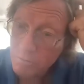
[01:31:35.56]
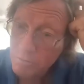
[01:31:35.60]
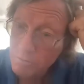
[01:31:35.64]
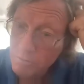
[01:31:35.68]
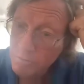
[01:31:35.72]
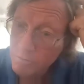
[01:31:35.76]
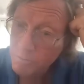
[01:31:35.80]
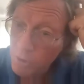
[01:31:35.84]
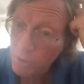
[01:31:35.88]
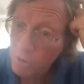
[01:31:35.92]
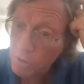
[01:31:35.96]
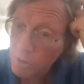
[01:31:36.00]

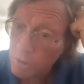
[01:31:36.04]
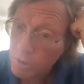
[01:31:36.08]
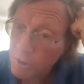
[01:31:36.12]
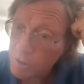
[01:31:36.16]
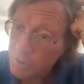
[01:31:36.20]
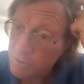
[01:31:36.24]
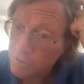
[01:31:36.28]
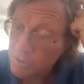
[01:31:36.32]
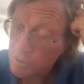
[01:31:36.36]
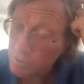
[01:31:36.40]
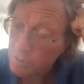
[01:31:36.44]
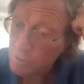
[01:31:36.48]
book.
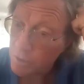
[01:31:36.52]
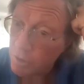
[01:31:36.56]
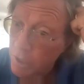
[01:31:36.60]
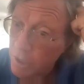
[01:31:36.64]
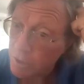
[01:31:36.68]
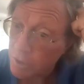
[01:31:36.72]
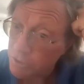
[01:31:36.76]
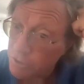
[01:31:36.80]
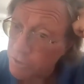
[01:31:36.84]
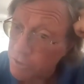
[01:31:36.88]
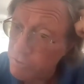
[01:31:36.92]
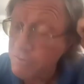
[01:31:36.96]
It's a
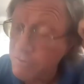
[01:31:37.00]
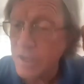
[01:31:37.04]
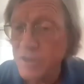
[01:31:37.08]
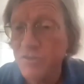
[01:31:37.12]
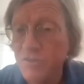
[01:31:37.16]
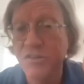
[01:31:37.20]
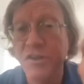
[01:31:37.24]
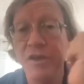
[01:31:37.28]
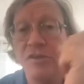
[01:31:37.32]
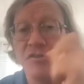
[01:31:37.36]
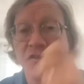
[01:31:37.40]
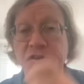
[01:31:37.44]
collection of
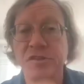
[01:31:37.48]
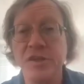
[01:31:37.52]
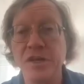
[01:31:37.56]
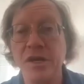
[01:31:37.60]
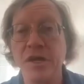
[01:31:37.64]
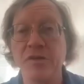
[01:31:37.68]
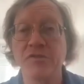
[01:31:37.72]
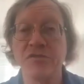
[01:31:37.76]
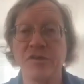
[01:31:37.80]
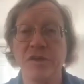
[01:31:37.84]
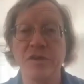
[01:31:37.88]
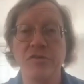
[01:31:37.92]
essays, and
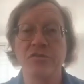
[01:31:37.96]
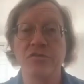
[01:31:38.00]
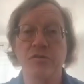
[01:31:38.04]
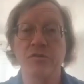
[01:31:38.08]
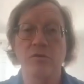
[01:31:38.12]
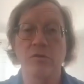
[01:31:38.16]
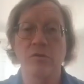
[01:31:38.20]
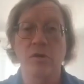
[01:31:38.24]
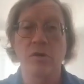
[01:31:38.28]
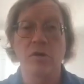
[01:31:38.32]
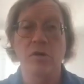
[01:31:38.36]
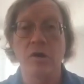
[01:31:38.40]
the essays
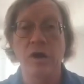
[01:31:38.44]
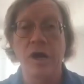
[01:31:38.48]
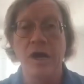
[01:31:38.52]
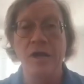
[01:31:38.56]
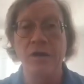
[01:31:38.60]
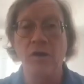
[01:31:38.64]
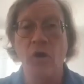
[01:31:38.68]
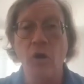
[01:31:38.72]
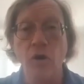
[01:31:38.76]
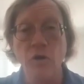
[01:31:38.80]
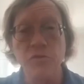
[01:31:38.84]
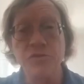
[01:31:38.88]
are
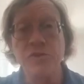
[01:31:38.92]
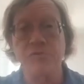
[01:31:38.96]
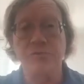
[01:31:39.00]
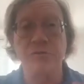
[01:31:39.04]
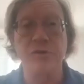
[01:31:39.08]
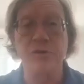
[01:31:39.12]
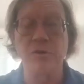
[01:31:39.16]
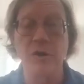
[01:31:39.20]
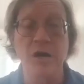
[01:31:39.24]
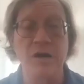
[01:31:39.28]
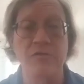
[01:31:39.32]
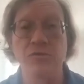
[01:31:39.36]
at all
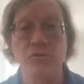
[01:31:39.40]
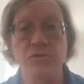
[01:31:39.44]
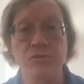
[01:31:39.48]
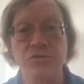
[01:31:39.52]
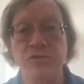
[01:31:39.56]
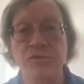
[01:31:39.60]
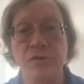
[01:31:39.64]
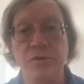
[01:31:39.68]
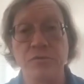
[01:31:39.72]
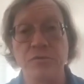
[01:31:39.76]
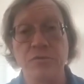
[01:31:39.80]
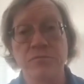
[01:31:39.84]
different
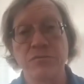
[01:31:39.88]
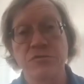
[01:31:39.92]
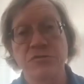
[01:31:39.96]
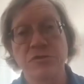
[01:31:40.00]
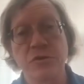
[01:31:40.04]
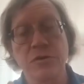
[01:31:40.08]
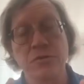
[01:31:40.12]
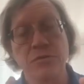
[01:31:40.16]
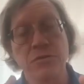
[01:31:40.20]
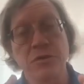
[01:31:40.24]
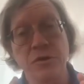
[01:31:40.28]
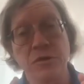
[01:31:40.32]
levels.
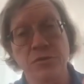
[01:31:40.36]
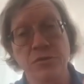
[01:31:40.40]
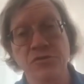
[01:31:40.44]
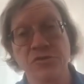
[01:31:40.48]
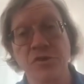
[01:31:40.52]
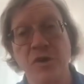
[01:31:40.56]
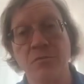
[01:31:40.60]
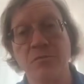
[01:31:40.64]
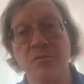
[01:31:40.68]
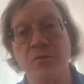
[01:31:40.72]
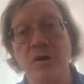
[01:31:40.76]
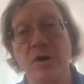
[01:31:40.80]
So there's
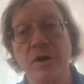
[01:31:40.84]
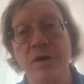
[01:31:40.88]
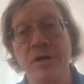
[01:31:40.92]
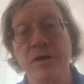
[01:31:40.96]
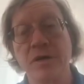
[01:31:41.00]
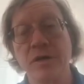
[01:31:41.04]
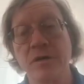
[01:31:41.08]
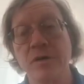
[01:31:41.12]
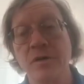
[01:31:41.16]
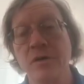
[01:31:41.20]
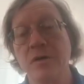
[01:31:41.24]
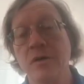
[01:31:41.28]
some
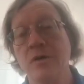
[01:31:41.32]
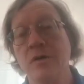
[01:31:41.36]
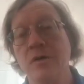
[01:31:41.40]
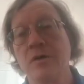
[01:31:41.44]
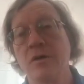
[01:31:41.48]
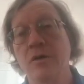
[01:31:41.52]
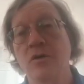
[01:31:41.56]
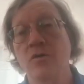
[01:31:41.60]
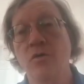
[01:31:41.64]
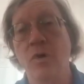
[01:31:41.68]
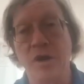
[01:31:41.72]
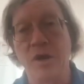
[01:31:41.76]
like
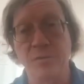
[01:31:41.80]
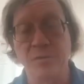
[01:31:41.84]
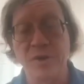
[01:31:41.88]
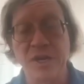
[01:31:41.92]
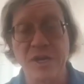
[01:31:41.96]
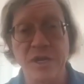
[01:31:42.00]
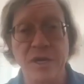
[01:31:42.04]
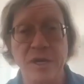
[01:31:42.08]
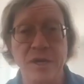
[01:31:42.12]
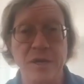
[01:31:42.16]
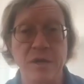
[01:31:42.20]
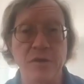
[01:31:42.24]
Quantum
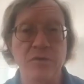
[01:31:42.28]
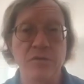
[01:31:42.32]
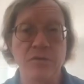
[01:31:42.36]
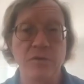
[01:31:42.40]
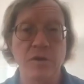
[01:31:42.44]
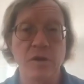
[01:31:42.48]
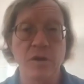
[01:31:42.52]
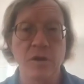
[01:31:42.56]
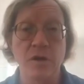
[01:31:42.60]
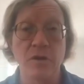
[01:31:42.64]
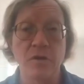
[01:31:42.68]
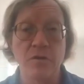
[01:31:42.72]
Mechanics
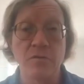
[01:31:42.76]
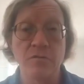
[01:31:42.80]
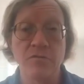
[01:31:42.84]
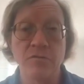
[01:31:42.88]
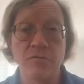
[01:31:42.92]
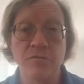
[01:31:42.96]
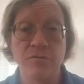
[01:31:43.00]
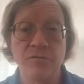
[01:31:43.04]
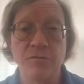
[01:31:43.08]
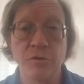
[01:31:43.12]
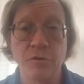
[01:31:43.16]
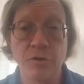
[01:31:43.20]

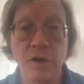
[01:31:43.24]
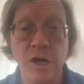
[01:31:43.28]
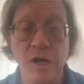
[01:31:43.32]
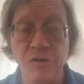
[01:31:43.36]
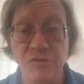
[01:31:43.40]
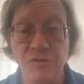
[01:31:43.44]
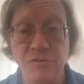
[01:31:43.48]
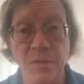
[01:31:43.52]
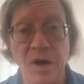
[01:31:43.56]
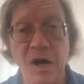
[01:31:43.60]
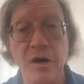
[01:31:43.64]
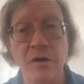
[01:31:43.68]
for
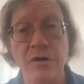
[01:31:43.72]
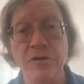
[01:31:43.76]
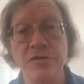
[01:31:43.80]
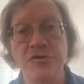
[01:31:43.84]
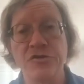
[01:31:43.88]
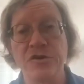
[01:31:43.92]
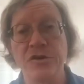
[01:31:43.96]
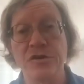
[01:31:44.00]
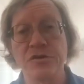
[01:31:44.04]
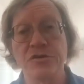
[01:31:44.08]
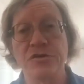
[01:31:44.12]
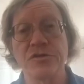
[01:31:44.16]

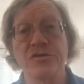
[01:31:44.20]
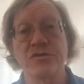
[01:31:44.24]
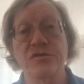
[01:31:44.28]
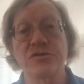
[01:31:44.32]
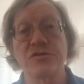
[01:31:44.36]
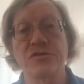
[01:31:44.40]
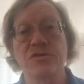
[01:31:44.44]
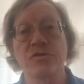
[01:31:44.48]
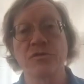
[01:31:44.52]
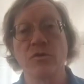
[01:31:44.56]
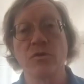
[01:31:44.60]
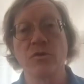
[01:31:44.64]

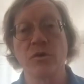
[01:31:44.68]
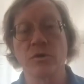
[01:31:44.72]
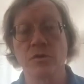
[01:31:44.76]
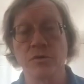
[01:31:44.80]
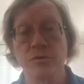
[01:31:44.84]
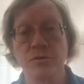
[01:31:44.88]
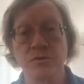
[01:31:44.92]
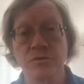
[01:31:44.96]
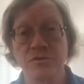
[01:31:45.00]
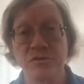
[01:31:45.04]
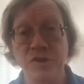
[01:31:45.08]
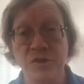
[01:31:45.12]
Cosmologists,
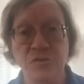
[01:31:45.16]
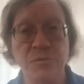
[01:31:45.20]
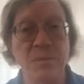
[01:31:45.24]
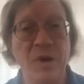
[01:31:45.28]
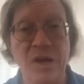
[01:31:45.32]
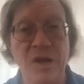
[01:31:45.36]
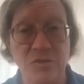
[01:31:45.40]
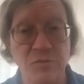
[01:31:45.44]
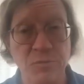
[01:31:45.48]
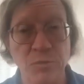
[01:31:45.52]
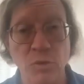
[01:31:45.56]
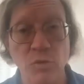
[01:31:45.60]
or 6
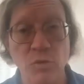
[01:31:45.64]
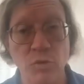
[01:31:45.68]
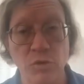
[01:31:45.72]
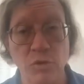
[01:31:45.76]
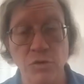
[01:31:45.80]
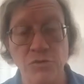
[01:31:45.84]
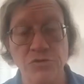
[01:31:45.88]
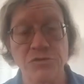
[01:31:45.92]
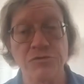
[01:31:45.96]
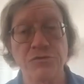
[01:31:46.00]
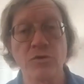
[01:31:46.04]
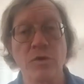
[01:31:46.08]
Possible
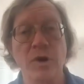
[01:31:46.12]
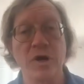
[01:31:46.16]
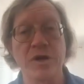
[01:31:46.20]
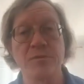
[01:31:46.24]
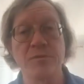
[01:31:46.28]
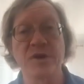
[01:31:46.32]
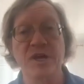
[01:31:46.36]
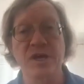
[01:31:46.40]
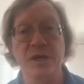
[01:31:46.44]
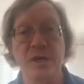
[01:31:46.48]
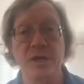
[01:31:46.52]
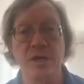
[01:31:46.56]
Worlds of
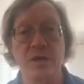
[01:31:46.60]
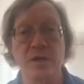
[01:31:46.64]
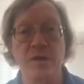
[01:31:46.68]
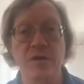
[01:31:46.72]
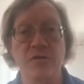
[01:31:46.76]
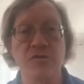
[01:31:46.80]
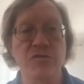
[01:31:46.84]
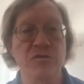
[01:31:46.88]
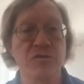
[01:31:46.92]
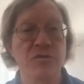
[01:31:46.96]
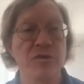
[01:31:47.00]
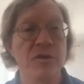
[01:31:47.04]
Quantum
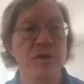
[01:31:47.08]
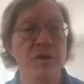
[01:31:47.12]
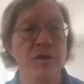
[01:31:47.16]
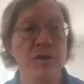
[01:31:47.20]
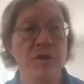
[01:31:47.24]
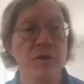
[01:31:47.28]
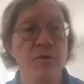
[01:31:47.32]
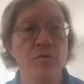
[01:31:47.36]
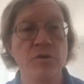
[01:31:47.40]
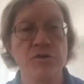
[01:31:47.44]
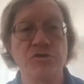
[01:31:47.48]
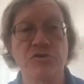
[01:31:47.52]
Mechanics,
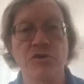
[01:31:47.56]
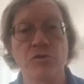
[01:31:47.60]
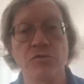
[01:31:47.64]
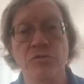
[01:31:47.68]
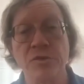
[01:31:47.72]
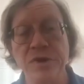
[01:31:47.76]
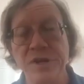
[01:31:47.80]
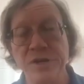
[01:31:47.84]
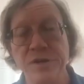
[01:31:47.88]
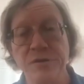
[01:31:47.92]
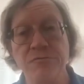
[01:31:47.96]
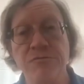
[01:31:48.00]
which are
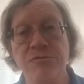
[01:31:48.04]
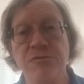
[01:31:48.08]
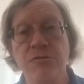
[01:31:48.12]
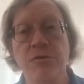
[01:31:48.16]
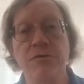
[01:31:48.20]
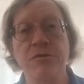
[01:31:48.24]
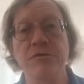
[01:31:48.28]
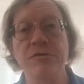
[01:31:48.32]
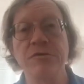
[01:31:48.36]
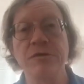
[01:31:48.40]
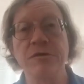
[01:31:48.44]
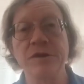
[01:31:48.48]
written
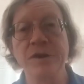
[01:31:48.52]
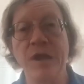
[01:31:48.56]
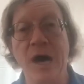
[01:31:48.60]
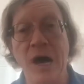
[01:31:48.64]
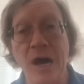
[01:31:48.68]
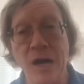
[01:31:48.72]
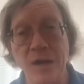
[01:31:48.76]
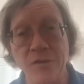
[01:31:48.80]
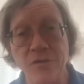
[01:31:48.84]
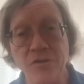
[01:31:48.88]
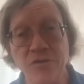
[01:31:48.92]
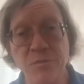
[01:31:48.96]
for
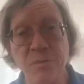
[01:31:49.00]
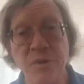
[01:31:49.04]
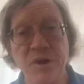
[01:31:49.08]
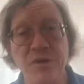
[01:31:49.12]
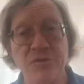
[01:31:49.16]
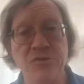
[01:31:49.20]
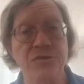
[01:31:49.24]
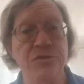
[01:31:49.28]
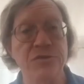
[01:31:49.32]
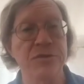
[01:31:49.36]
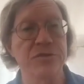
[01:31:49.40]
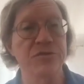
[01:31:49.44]

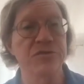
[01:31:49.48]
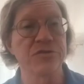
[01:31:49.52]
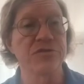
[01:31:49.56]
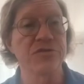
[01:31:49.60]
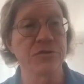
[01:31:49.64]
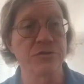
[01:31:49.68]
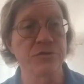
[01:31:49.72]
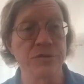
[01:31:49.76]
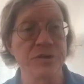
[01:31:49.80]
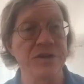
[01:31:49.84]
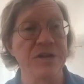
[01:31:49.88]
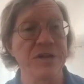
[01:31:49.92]
non-specialists,
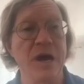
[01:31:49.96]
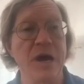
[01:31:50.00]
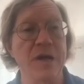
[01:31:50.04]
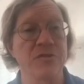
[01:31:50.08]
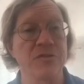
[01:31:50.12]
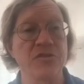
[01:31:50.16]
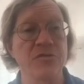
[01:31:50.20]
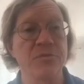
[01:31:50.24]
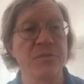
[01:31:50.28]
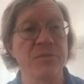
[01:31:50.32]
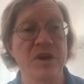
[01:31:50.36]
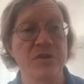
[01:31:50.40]
certainly
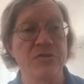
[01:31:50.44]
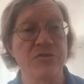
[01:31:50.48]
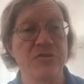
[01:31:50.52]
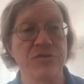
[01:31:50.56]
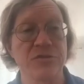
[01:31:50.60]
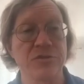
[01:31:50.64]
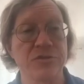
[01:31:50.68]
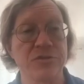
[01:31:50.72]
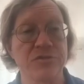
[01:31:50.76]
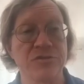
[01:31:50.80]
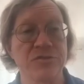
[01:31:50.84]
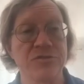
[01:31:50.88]

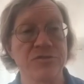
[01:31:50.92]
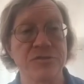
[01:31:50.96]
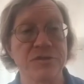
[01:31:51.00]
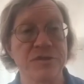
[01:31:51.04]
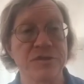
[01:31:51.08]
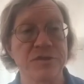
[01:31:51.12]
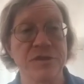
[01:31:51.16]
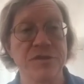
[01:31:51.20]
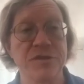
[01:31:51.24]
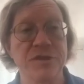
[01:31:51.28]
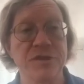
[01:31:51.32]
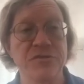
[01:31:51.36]
non-specialists
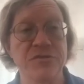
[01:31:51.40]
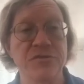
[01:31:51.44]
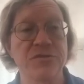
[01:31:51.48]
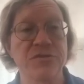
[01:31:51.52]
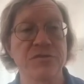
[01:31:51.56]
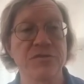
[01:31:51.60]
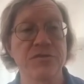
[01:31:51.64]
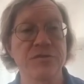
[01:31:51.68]
in this,